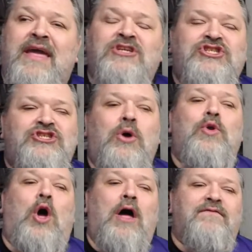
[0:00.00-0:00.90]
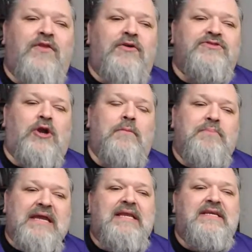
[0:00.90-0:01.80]
showed off those
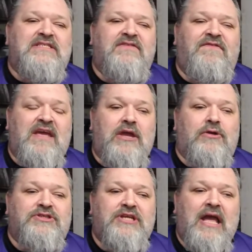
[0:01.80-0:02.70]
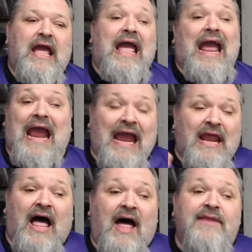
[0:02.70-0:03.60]
Arbides figures, and
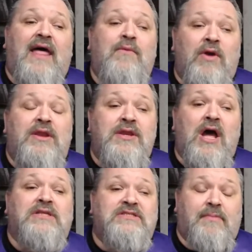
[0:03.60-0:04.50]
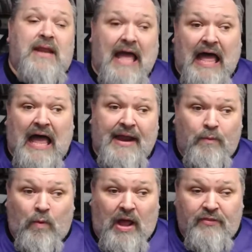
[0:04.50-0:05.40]
online went nuts about, I
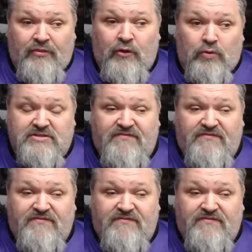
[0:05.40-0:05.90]
want those